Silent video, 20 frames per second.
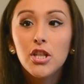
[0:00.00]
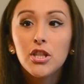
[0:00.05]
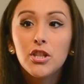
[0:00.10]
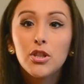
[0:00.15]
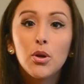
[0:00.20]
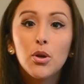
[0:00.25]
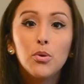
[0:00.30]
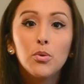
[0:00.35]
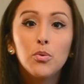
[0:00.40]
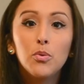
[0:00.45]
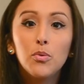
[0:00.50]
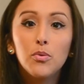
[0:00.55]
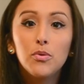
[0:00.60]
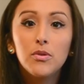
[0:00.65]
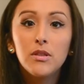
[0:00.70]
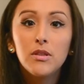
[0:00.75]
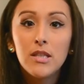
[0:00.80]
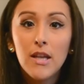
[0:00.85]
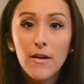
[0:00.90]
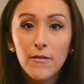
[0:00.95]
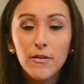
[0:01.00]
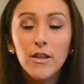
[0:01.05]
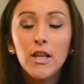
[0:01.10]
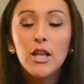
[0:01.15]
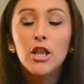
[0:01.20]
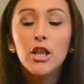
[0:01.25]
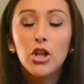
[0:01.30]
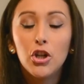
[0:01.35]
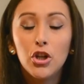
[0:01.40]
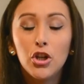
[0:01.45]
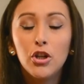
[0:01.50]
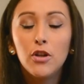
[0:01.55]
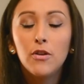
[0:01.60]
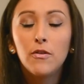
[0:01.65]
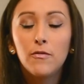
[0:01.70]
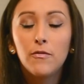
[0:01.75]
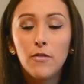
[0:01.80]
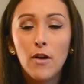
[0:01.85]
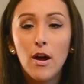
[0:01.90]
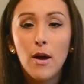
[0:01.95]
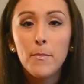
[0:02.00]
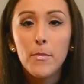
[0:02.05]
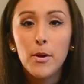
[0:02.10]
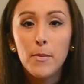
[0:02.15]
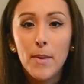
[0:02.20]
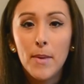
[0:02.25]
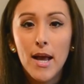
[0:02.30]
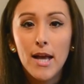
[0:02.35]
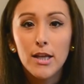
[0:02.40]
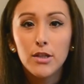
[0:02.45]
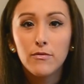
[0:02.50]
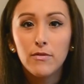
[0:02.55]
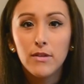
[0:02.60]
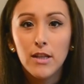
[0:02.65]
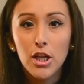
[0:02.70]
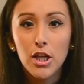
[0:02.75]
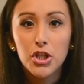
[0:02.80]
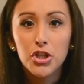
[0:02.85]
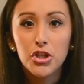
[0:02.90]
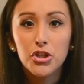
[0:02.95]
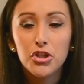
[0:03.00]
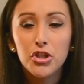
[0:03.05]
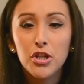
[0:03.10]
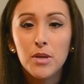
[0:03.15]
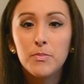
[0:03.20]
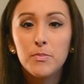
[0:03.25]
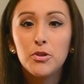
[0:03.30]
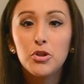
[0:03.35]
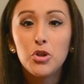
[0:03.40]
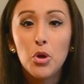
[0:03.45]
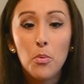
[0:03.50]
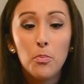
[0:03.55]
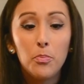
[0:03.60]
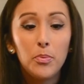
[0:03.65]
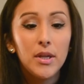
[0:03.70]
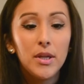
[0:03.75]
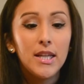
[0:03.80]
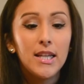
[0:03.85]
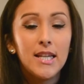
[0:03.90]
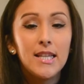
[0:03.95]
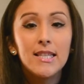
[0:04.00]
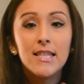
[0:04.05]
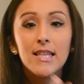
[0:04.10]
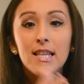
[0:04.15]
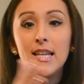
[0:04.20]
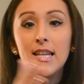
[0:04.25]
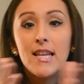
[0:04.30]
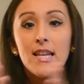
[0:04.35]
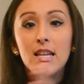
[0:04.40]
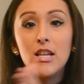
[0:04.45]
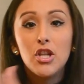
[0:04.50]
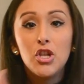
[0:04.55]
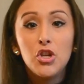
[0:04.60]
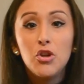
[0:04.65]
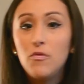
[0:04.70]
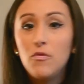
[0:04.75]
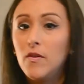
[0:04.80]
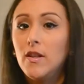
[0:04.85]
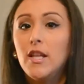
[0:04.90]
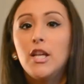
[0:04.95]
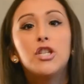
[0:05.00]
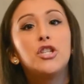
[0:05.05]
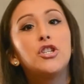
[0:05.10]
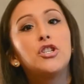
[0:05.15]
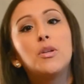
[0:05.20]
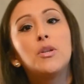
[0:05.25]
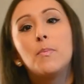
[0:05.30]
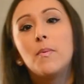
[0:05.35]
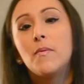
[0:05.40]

So definitely learn from your past relationships. Don't bring it into the new relationship.